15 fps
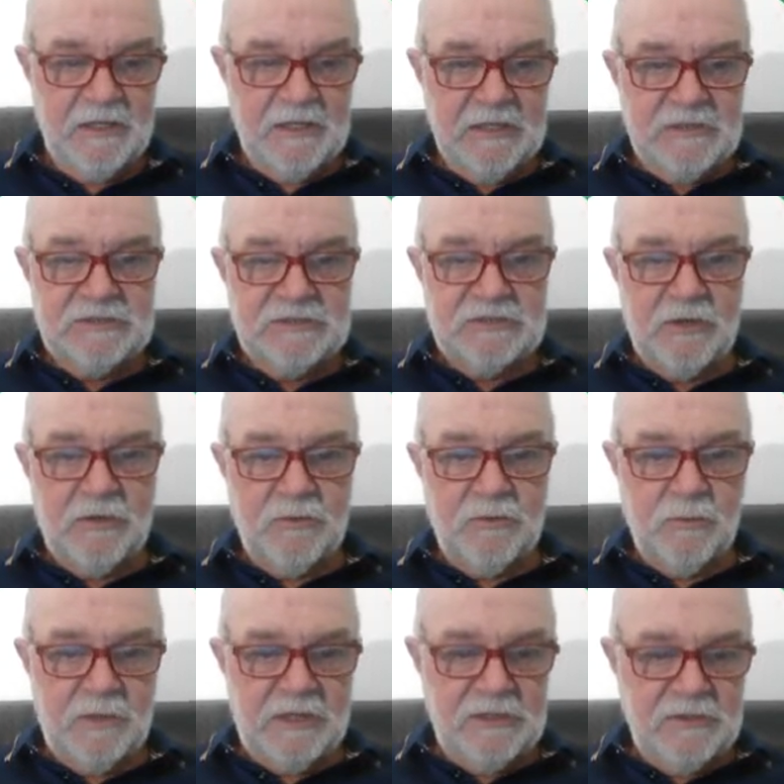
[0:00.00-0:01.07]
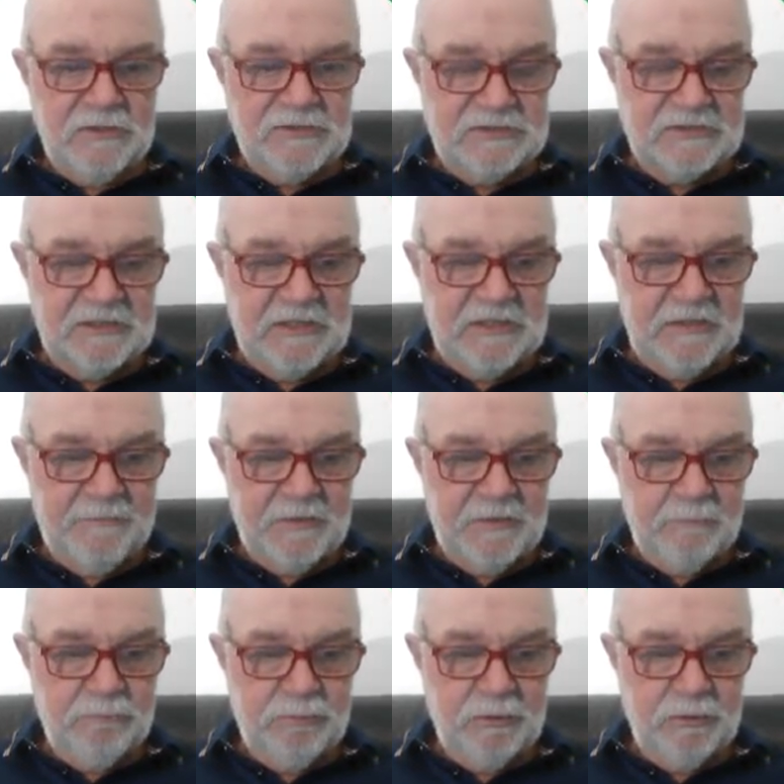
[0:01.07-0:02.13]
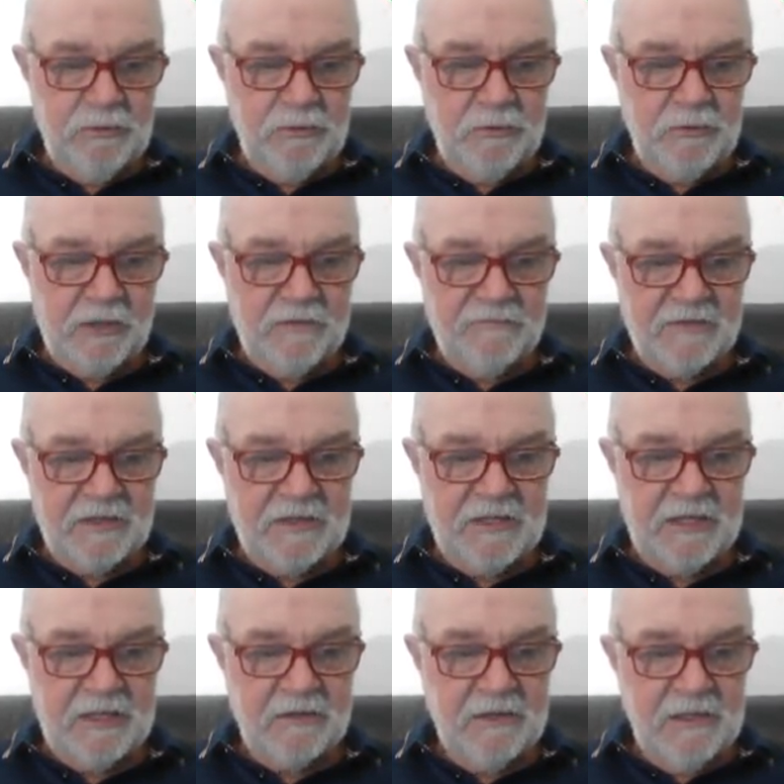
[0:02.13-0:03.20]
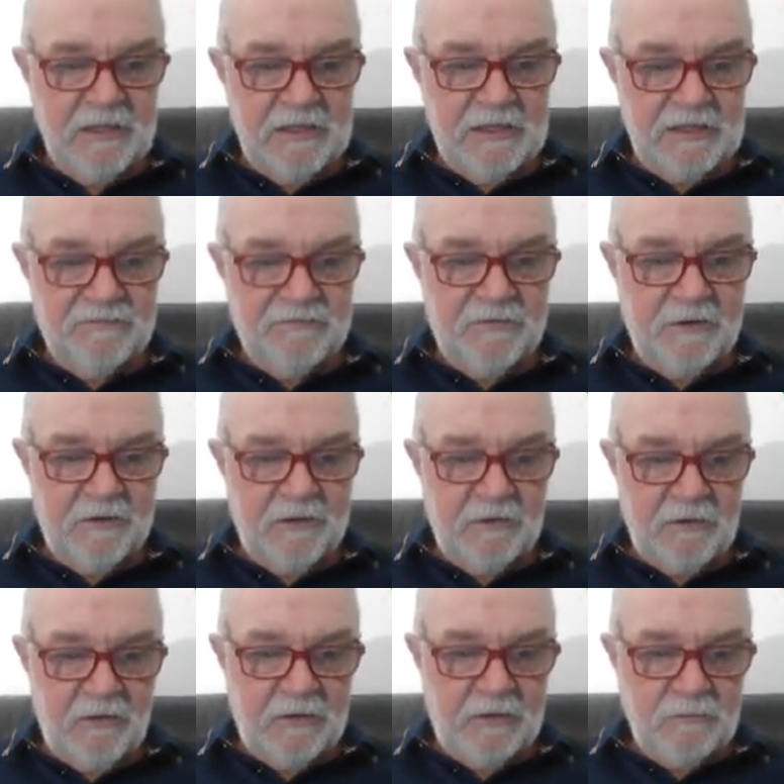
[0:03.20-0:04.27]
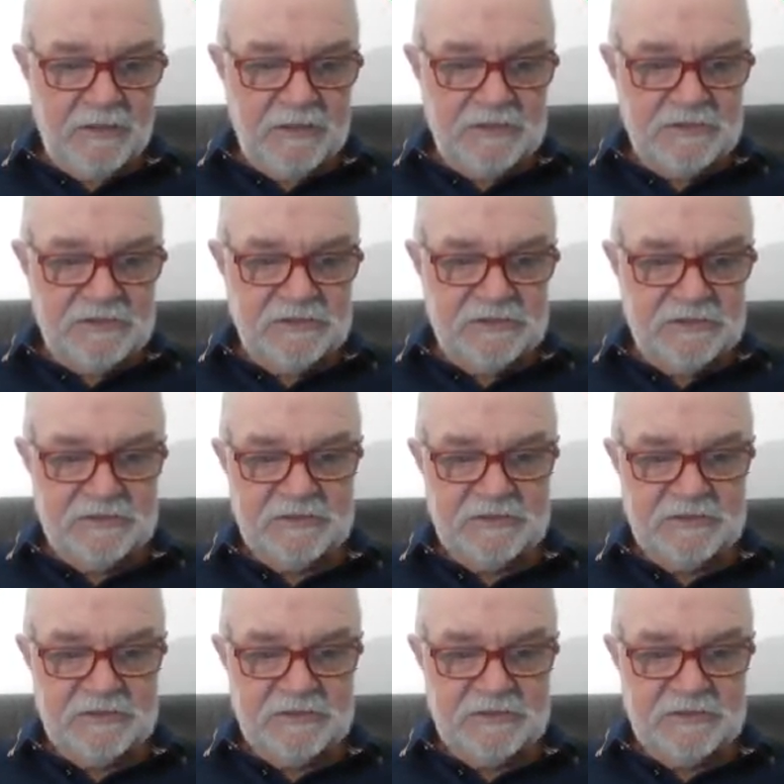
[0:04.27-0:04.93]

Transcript: So when you see the blue over here, it's very light winds. It's